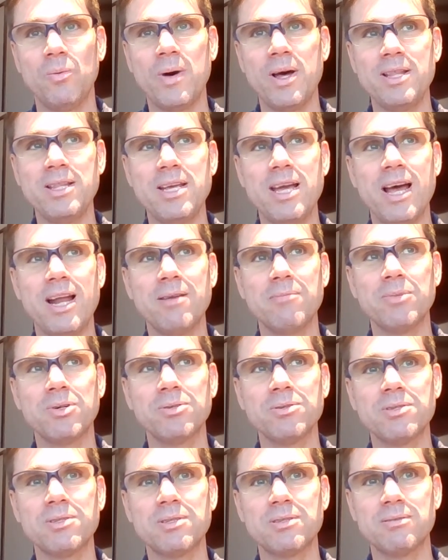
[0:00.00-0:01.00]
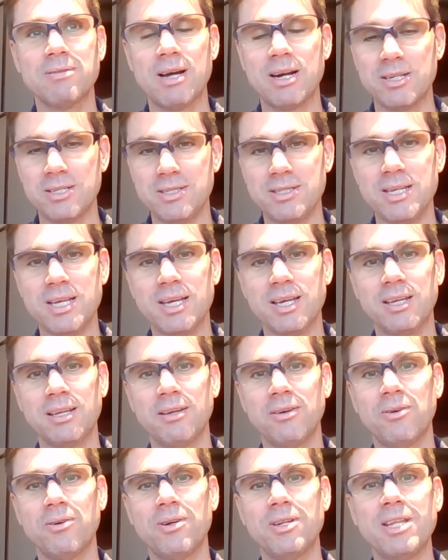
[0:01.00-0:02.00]
when the animals are
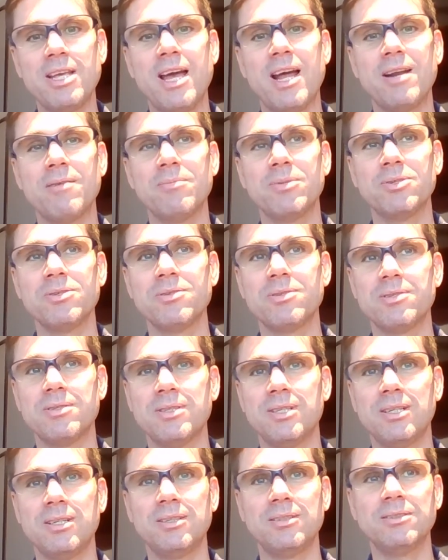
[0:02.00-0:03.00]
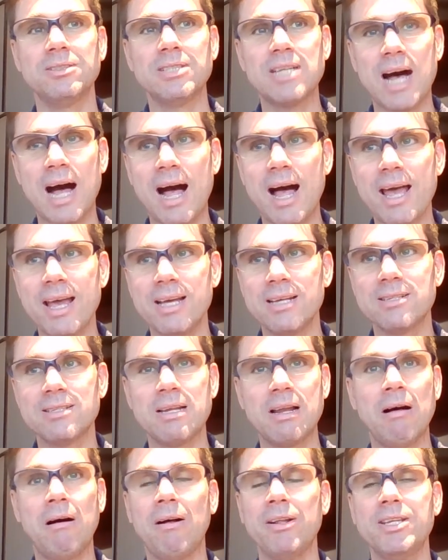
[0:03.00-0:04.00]
sick or the animals, you know, die, I
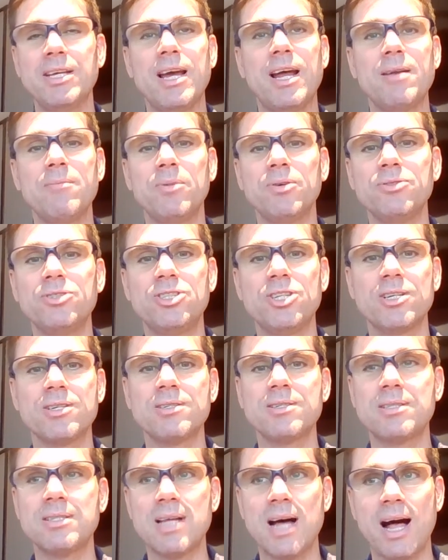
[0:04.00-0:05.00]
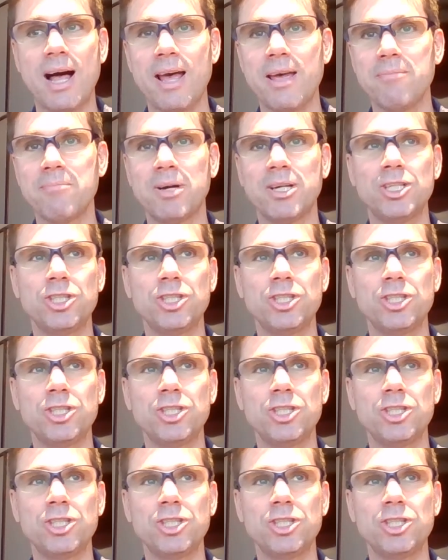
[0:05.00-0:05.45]
said, oh, the animal just died.